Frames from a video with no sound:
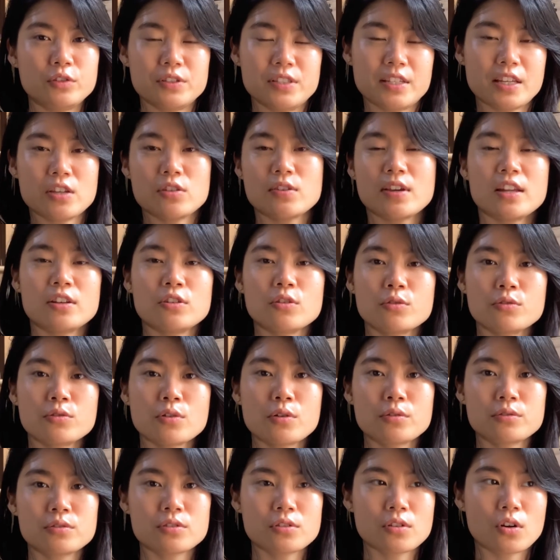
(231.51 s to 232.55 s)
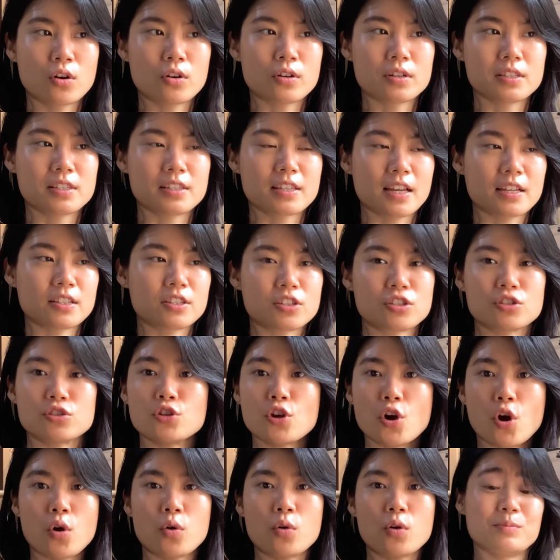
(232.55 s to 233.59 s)
is that you get no notes, or it's like just
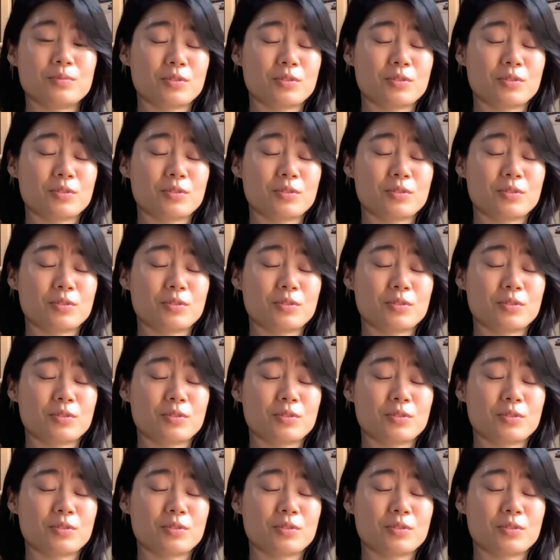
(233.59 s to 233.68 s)
no.